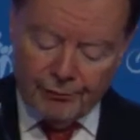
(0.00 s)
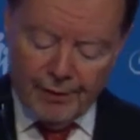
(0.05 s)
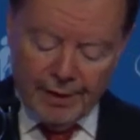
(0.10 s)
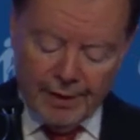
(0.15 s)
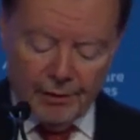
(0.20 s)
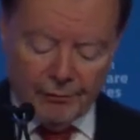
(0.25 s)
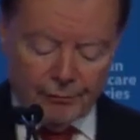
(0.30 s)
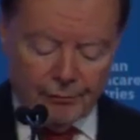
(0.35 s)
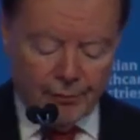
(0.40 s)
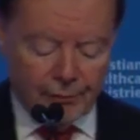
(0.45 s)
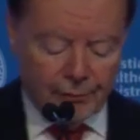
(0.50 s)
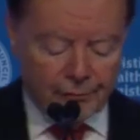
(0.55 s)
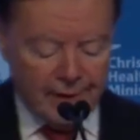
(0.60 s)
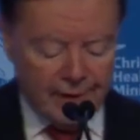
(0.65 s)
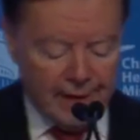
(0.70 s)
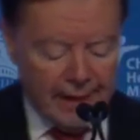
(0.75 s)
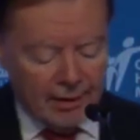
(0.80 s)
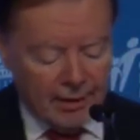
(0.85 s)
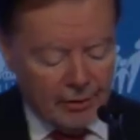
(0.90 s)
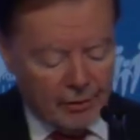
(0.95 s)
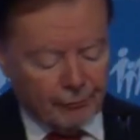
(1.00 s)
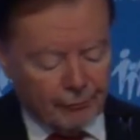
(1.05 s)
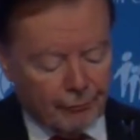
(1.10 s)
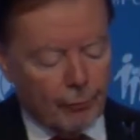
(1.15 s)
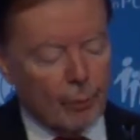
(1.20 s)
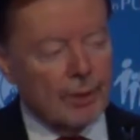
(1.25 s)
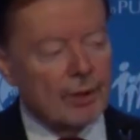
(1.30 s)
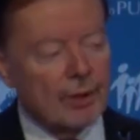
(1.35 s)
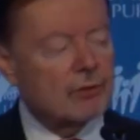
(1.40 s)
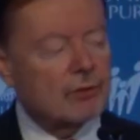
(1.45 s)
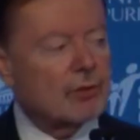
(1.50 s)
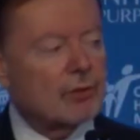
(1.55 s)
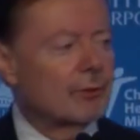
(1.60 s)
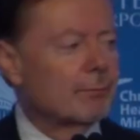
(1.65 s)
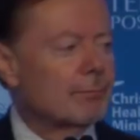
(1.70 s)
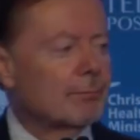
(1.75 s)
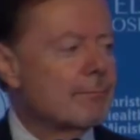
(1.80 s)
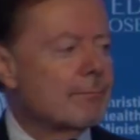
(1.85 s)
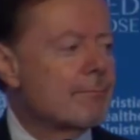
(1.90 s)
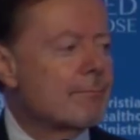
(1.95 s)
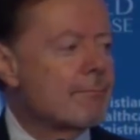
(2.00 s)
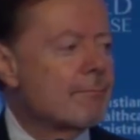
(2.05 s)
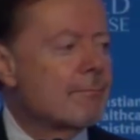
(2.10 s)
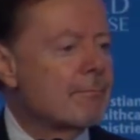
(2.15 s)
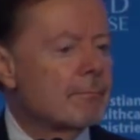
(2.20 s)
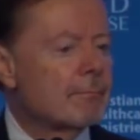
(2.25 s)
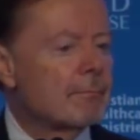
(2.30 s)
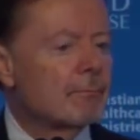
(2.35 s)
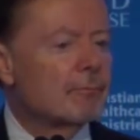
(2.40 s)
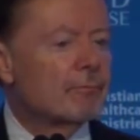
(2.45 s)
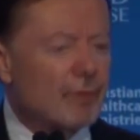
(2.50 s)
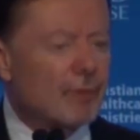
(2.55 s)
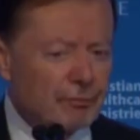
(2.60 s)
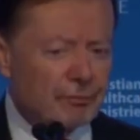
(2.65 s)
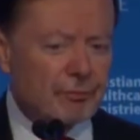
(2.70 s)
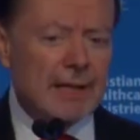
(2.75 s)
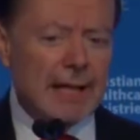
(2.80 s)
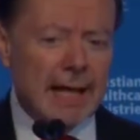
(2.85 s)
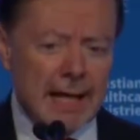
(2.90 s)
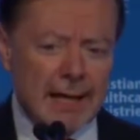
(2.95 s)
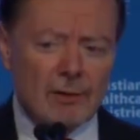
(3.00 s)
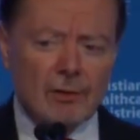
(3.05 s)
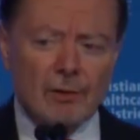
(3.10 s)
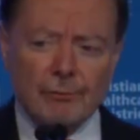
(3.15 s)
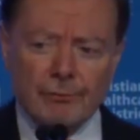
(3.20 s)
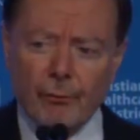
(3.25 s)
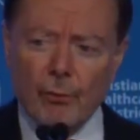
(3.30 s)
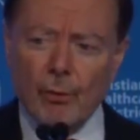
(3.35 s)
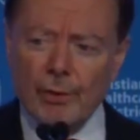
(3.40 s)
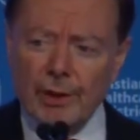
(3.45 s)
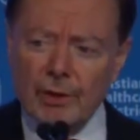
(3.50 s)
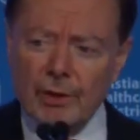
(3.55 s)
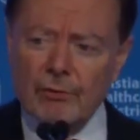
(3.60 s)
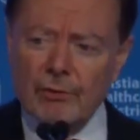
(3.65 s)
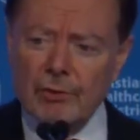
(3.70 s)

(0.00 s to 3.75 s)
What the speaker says: 58-42. 58-42.